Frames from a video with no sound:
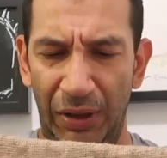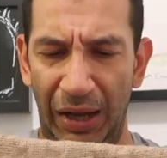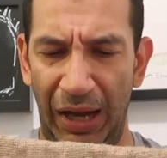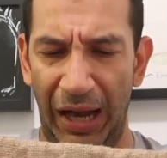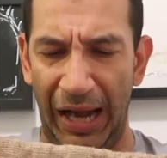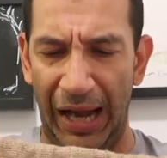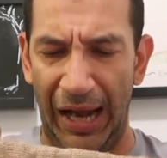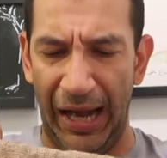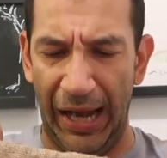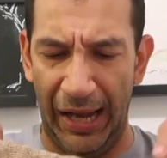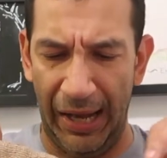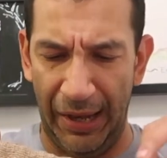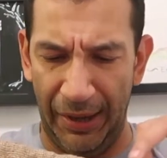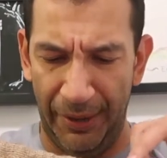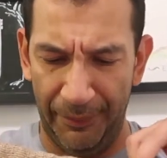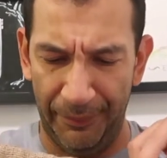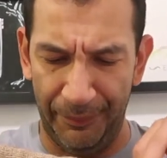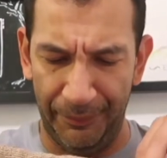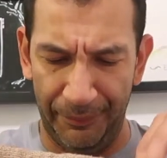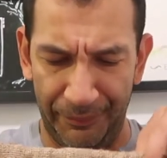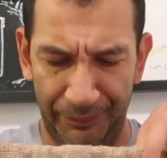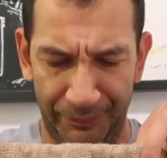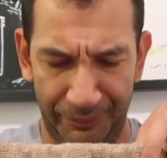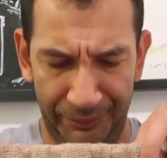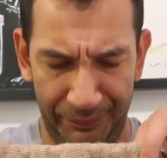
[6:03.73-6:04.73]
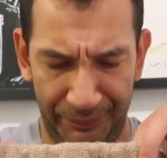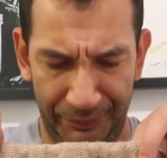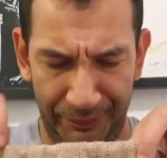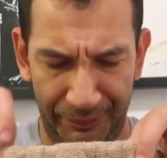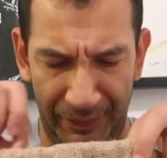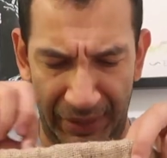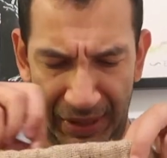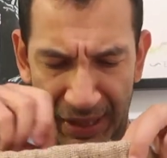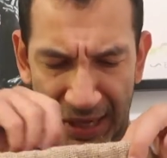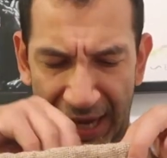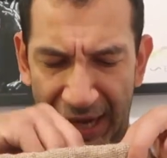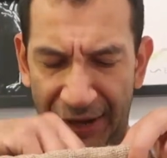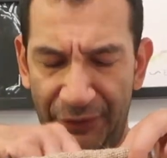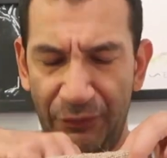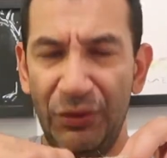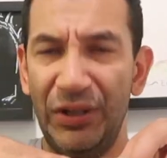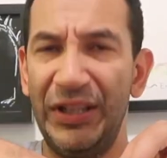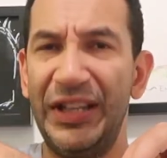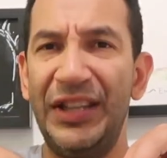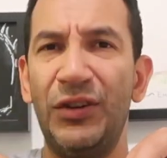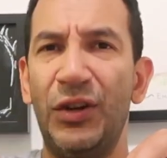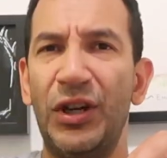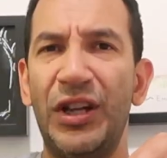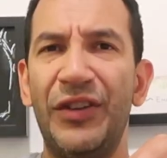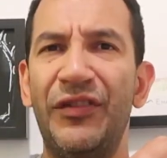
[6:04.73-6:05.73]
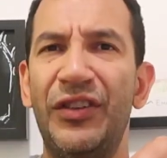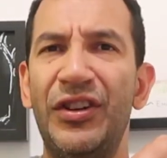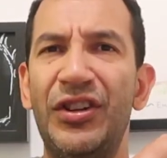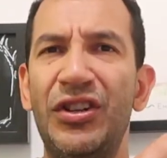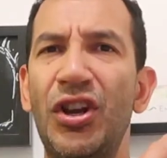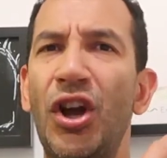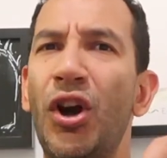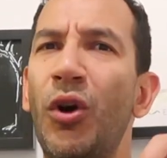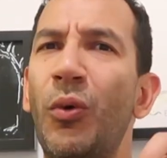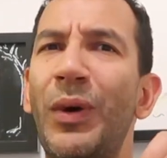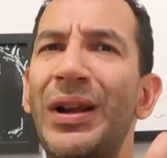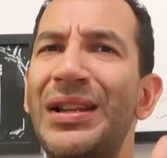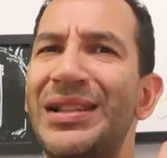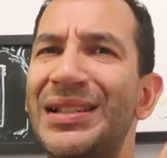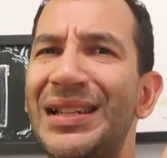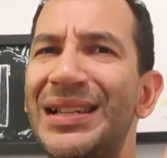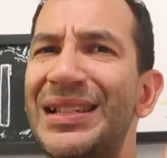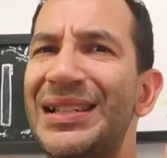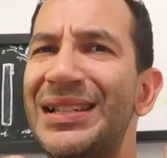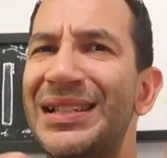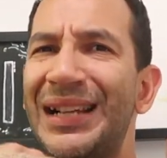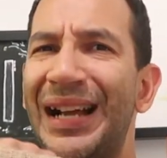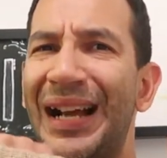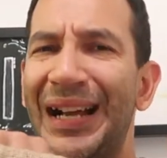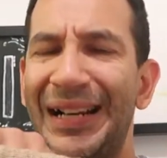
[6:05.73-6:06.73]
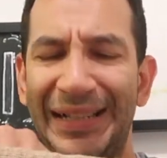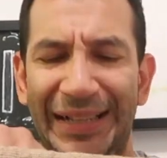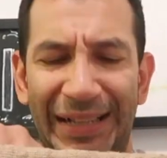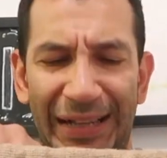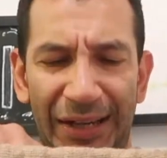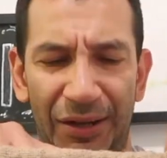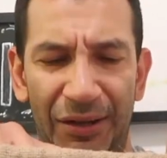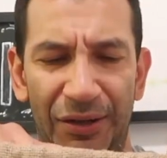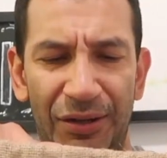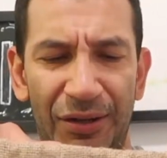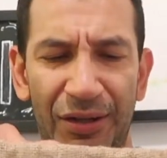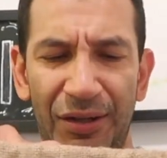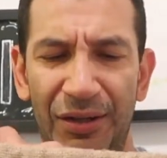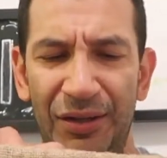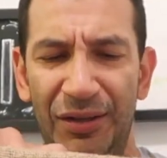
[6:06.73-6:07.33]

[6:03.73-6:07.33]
I really don't even know what's inside here.